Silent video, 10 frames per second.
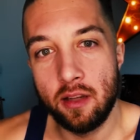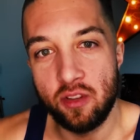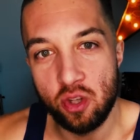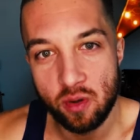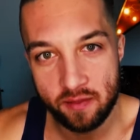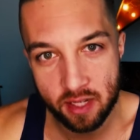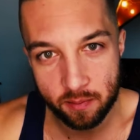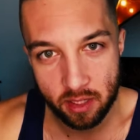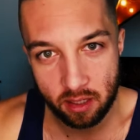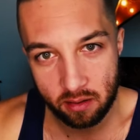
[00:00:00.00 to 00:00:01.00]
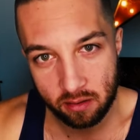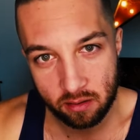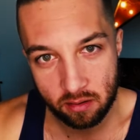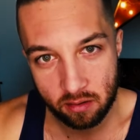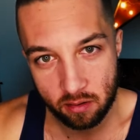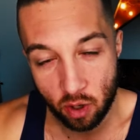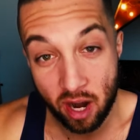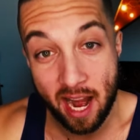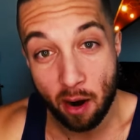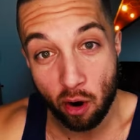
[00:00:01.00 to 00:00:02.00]
If you have something, or
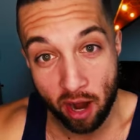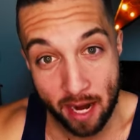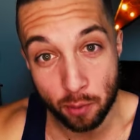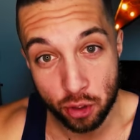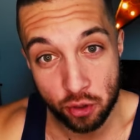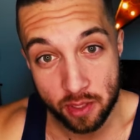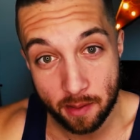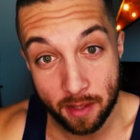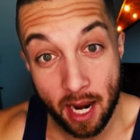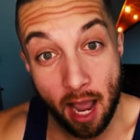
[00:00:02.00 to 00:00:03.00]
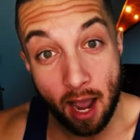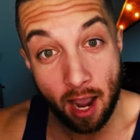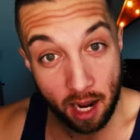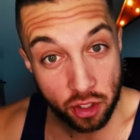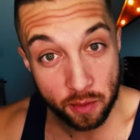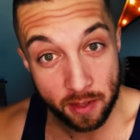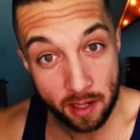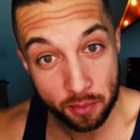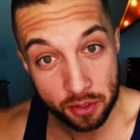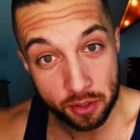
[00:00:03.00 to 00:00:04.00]
are able to do something, I should be
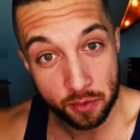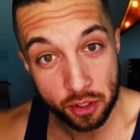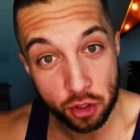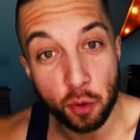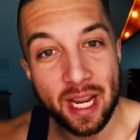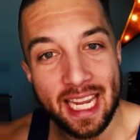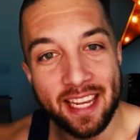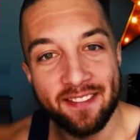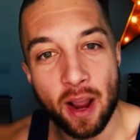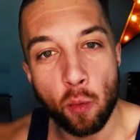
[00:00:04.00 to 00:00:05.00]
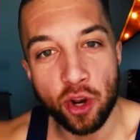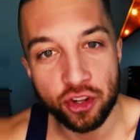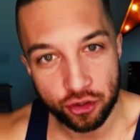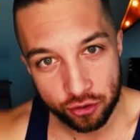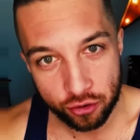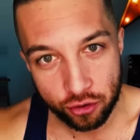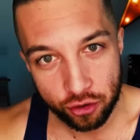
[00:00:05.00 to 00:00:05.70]
able to do it too, if I want to.